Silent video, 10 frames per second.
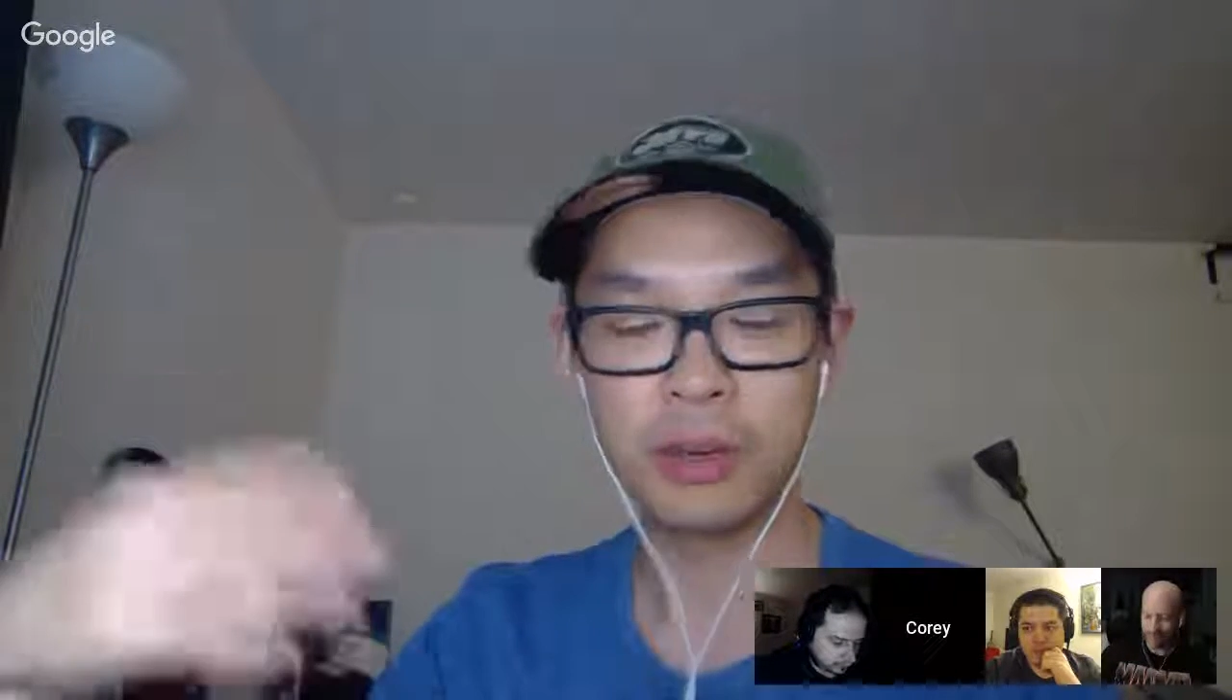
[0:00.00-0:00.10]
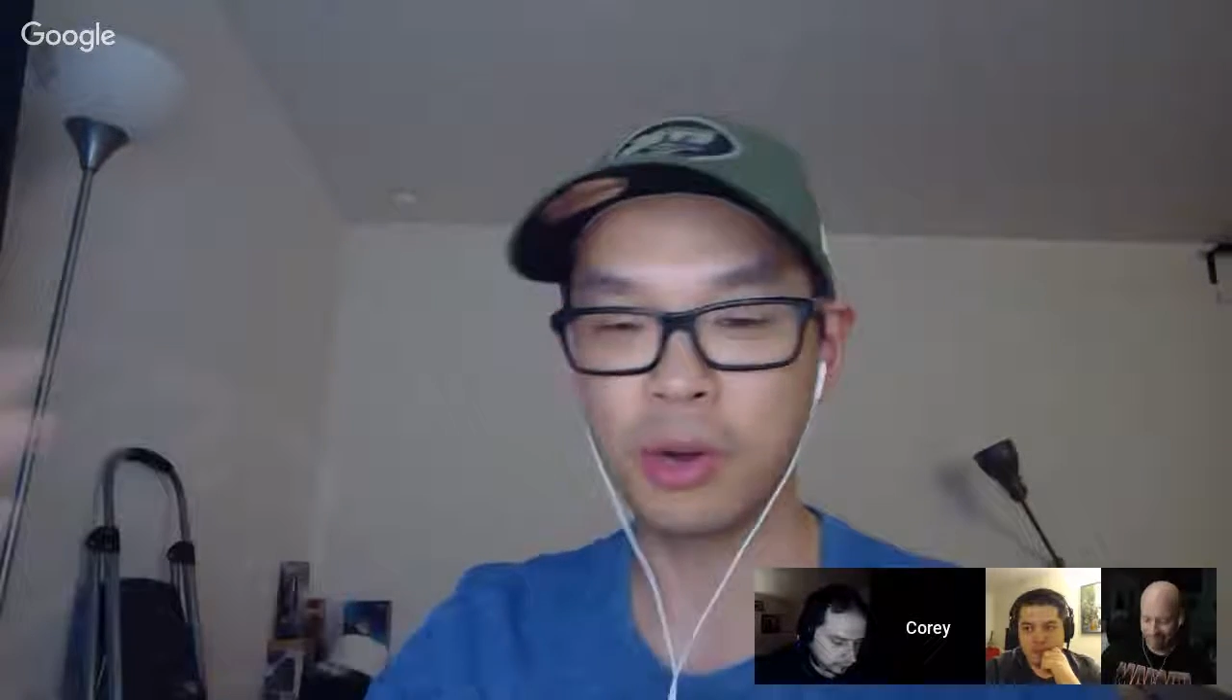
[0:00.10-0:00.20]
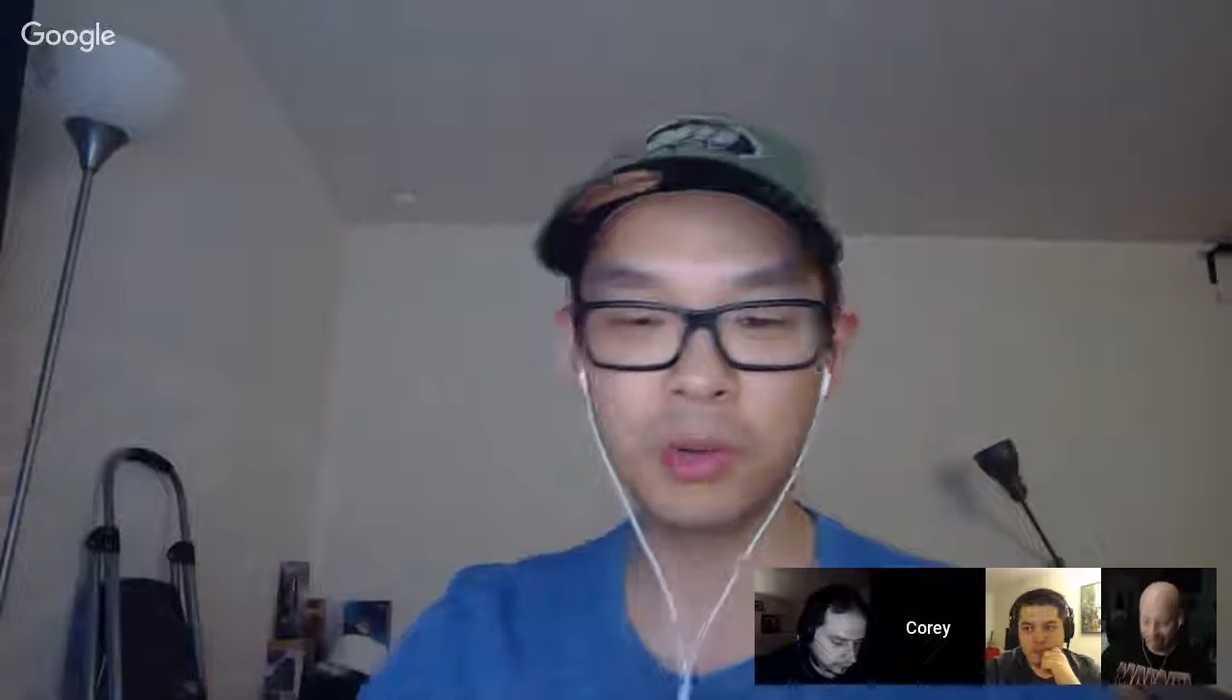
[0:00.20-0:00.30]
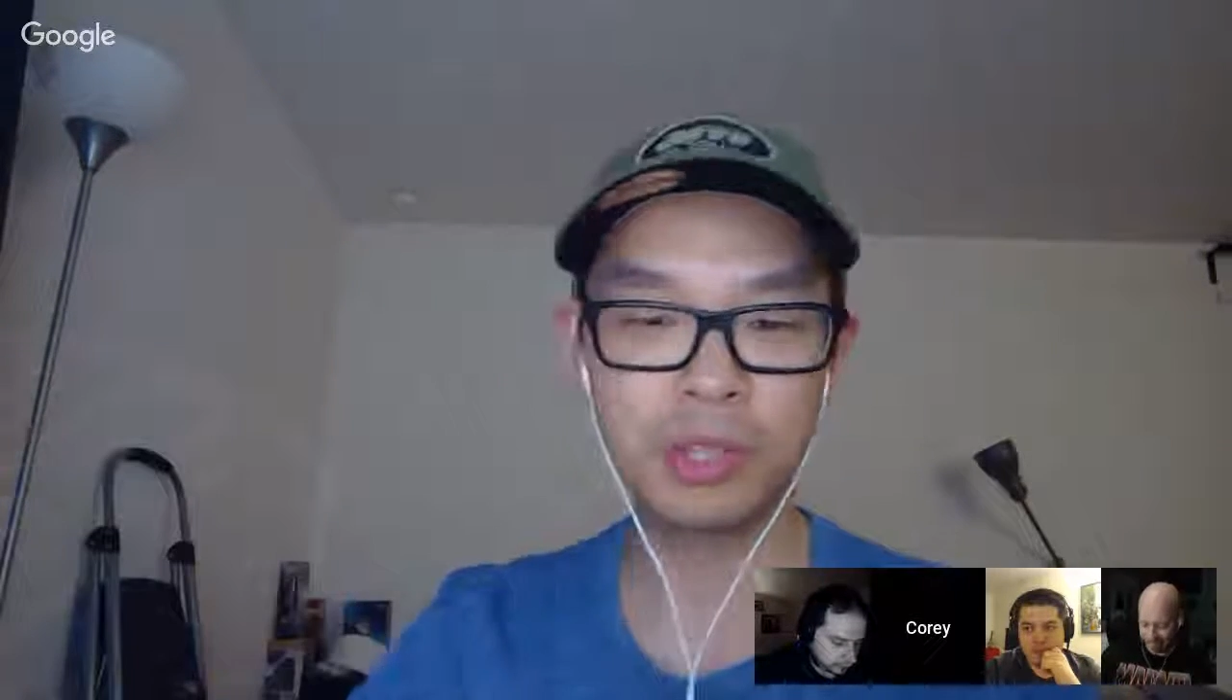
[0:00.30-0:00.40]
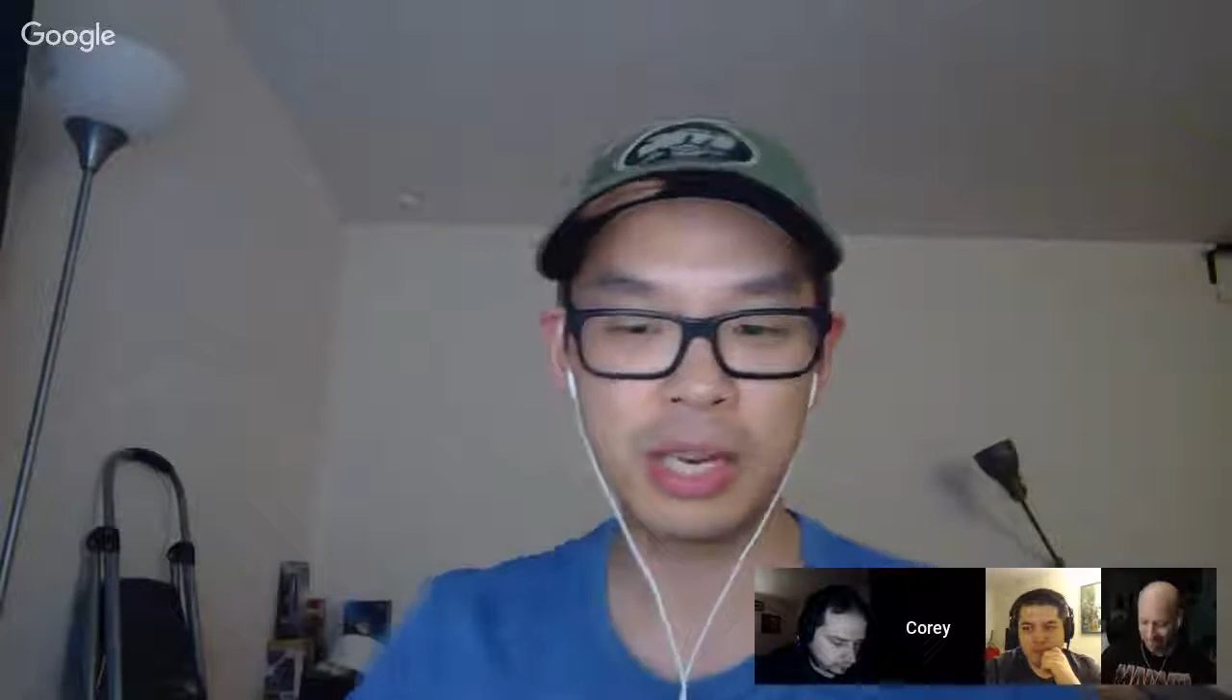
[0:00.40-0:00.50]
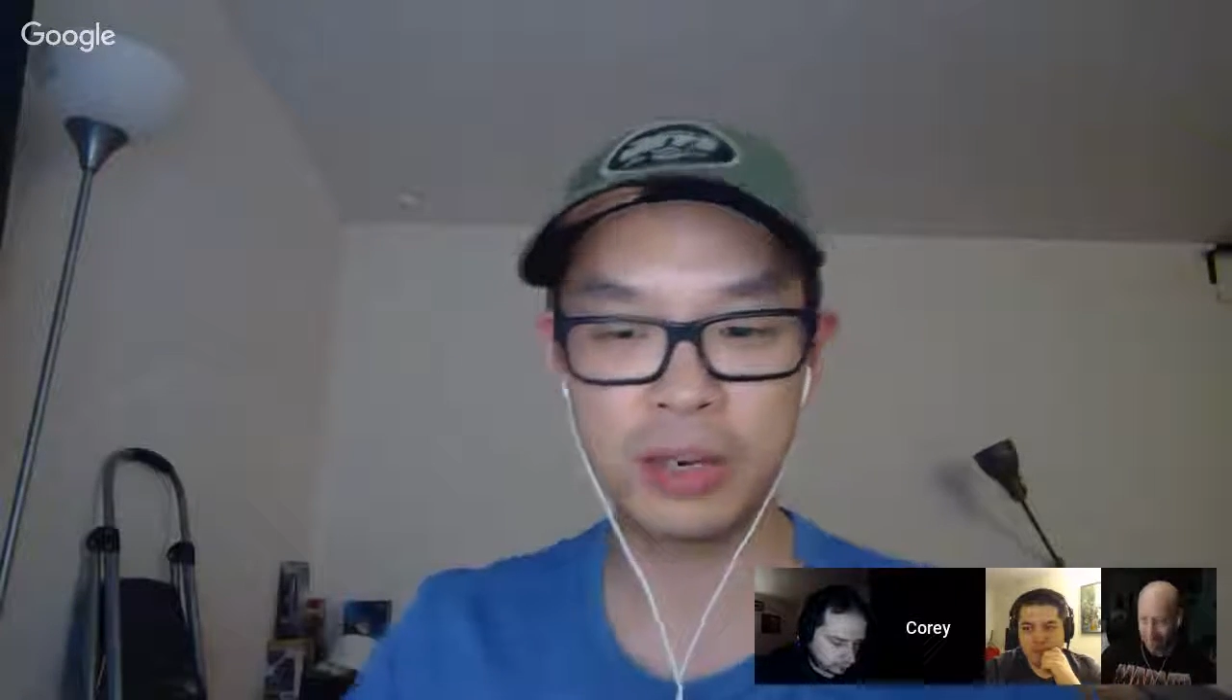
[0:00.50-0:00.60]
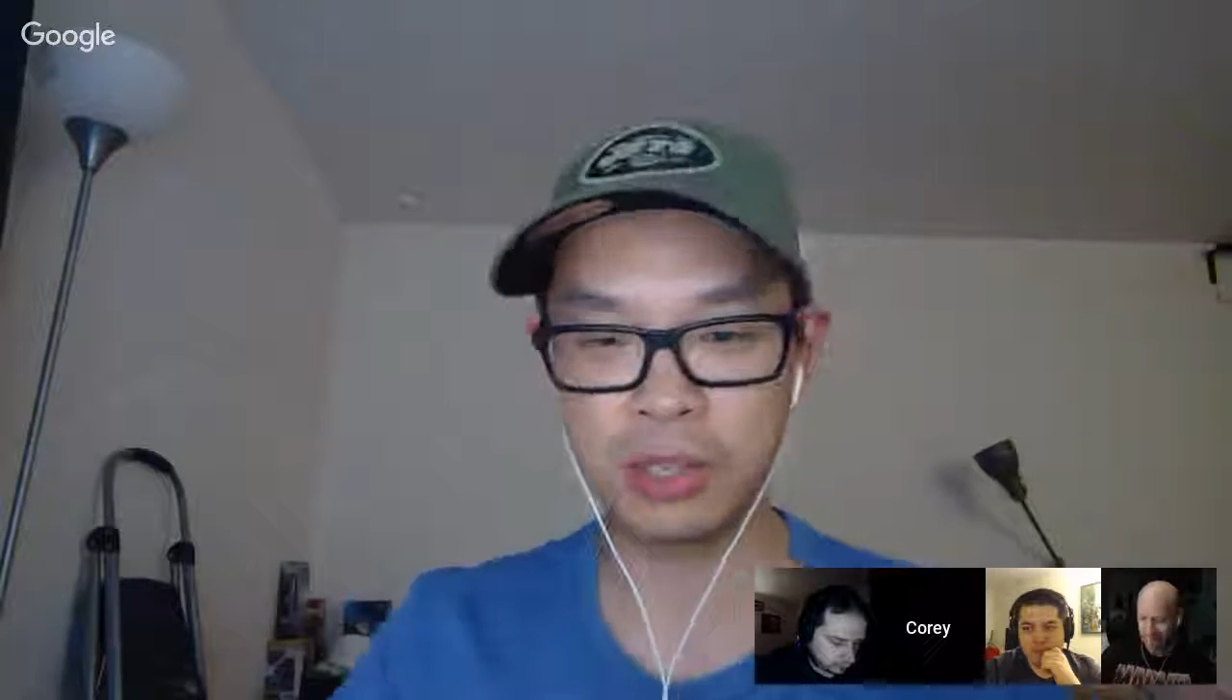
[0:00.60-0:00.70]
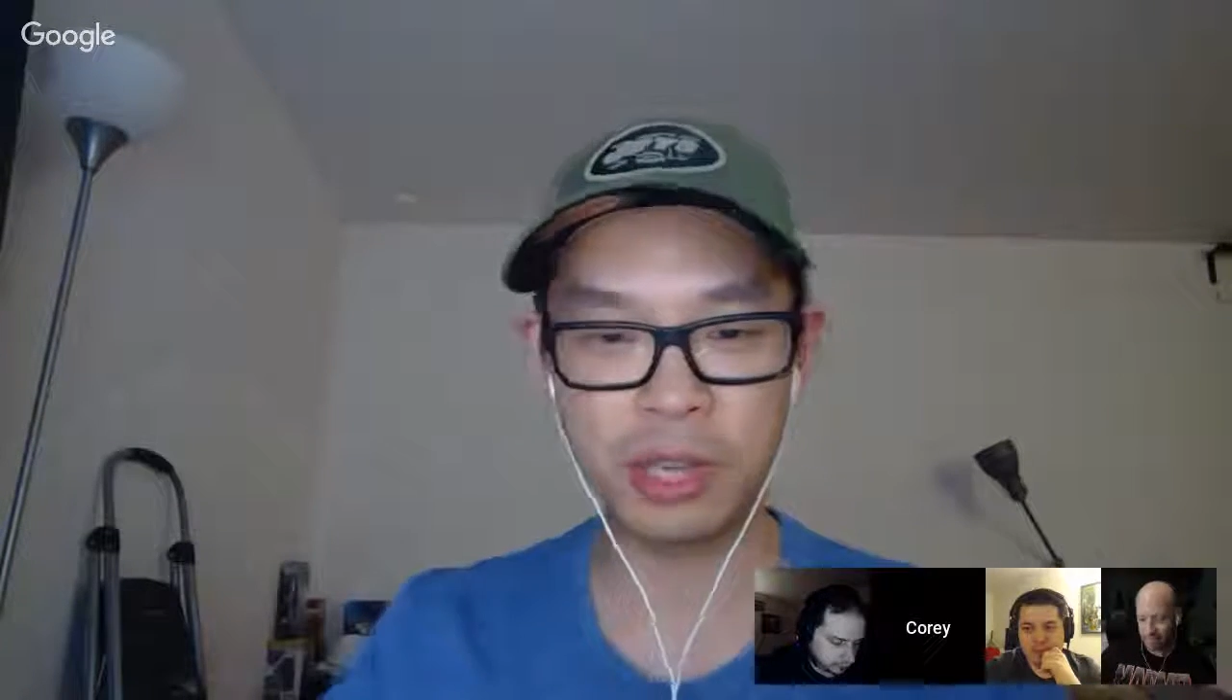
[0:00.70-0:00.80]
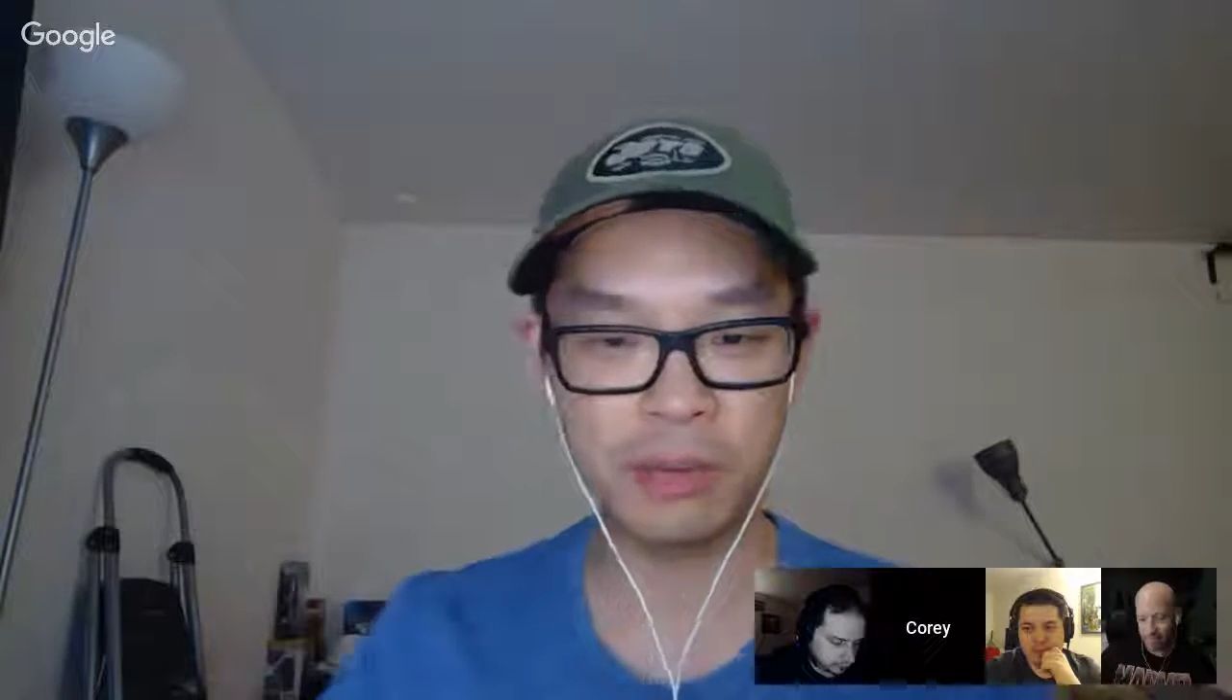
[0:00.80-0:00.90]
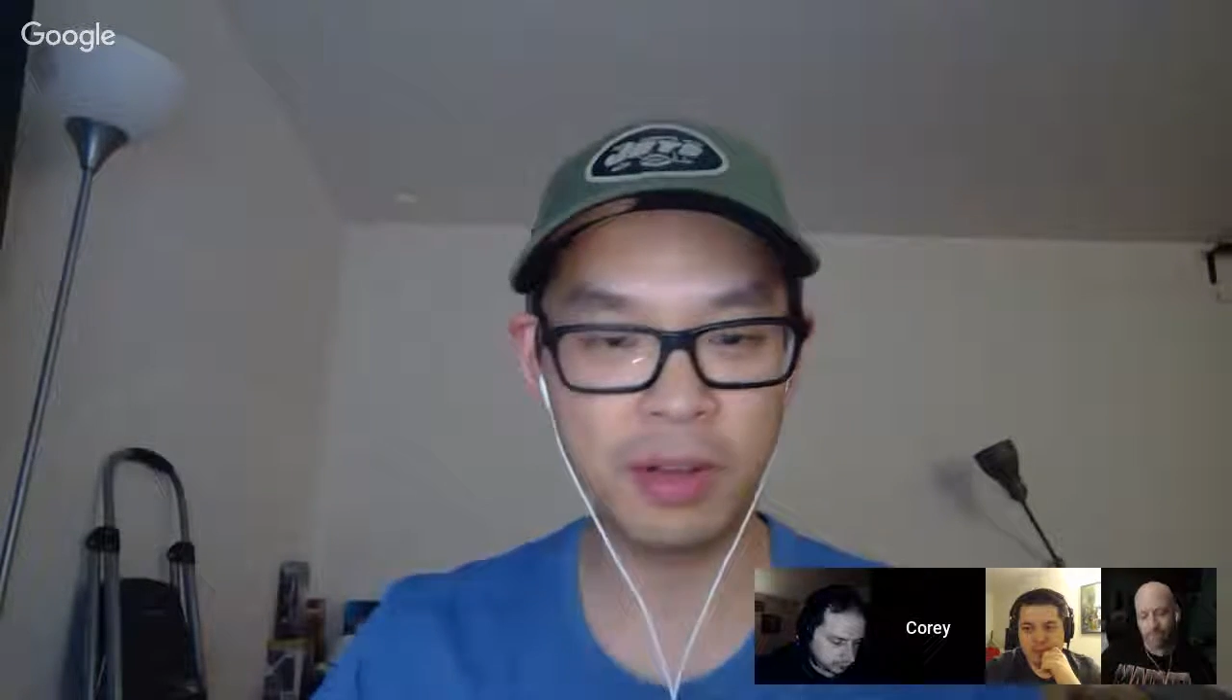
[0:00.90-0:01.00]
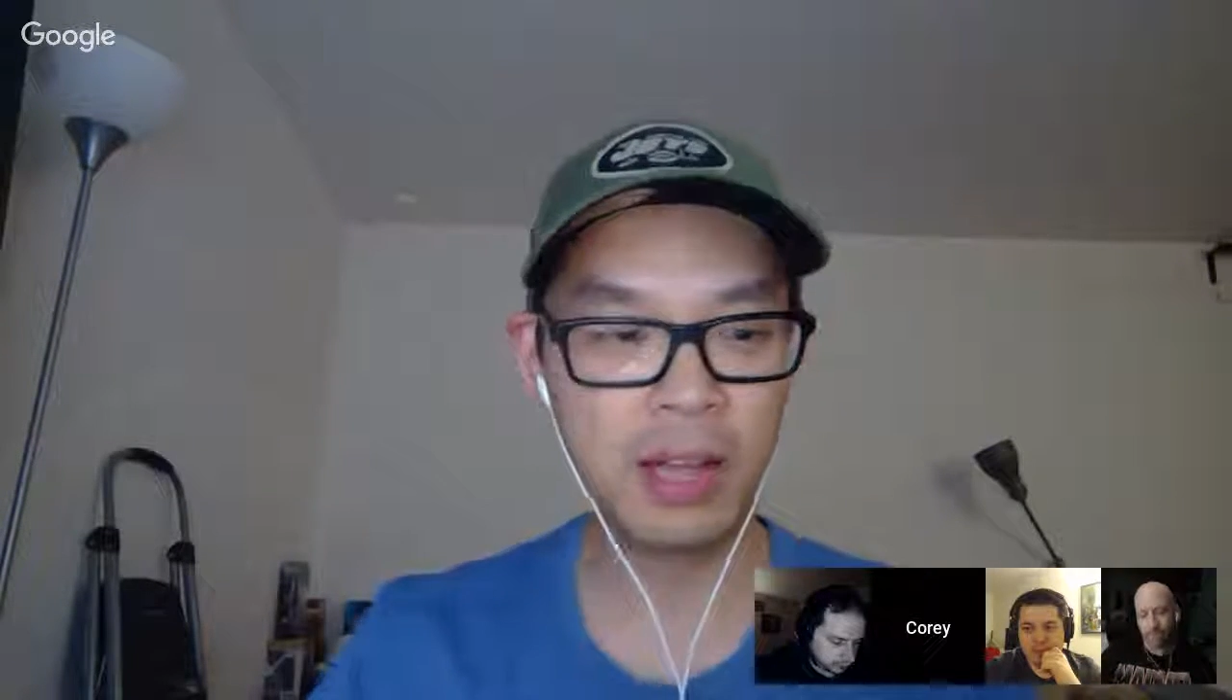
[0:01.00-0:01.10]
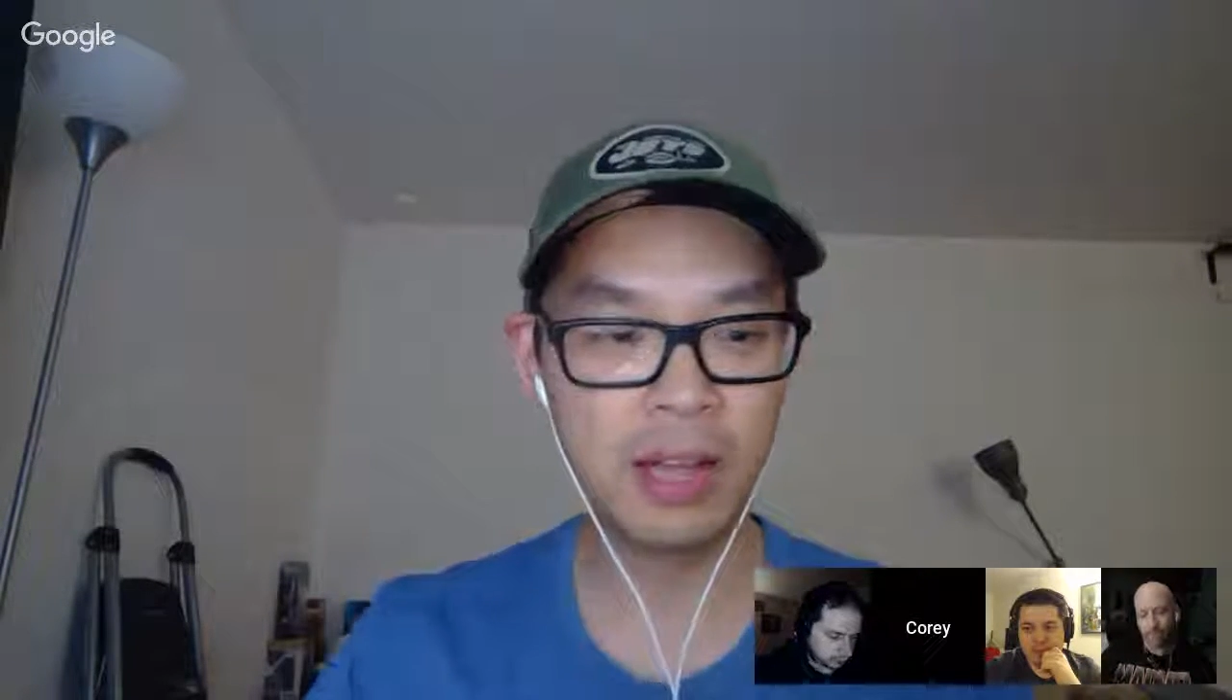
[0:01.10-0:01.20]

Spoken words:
negotiate or stuff,